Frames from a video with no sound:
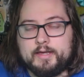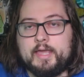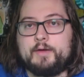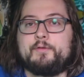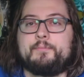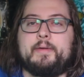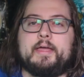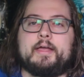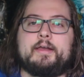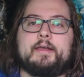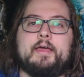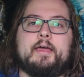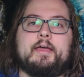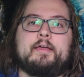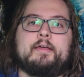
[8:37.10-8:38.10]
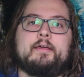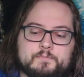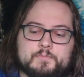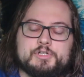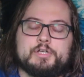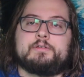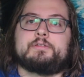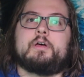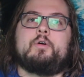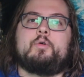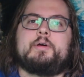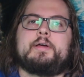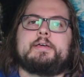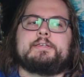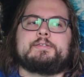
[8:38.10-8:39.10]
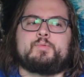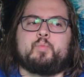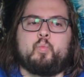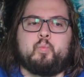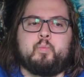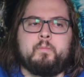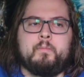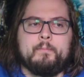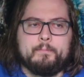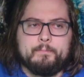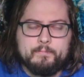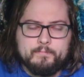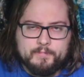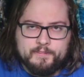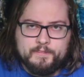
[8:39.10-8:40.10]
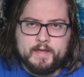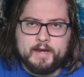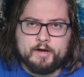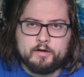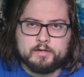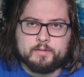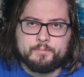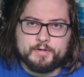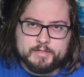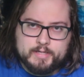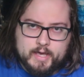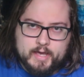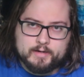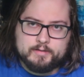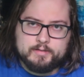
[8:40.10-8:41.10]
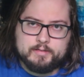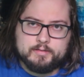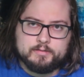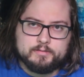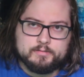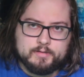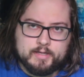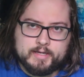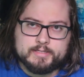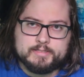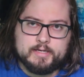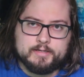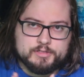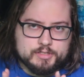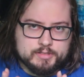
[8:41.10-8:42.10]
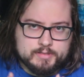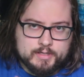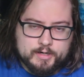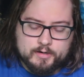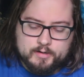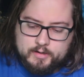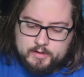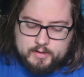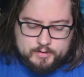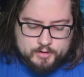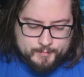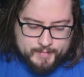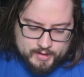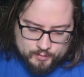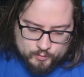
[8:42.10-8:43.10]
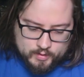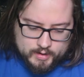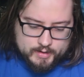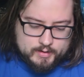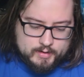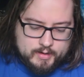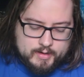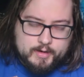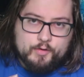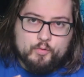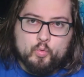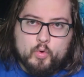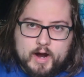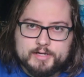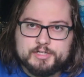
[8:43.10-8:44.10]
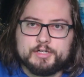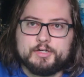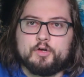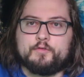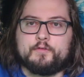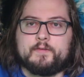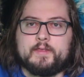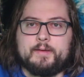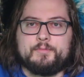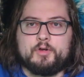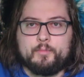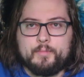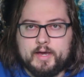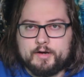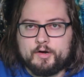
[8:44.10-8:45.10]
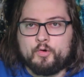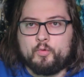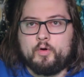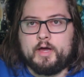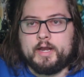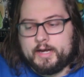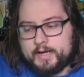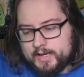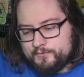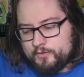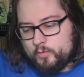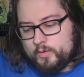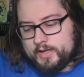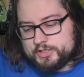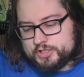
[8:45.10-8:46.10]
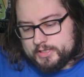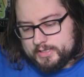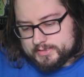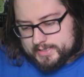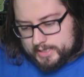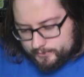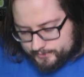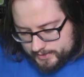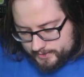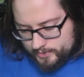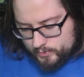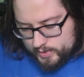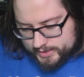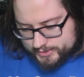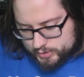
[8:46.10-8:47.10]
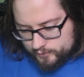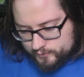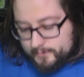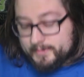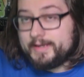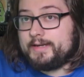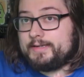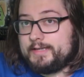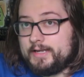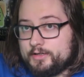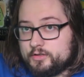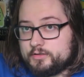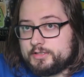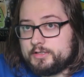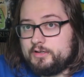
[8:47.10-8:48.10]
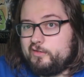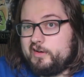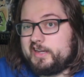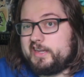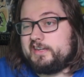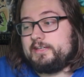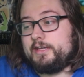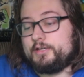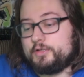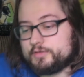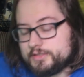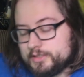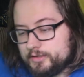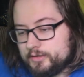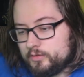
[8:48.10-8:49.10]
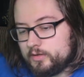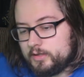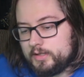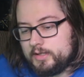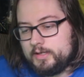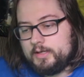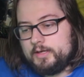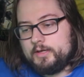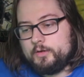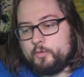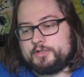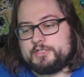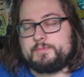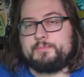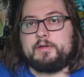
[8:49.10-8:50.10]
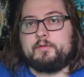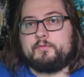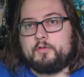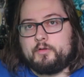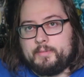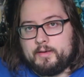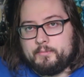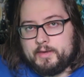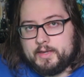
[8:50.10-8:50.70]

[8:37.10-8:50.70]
again with A, she's always there to protect. Like I said, she's there no matter what, watching over them no matter what. In every way, she has helped them and watched over them and continued to and continues to which is beautiful about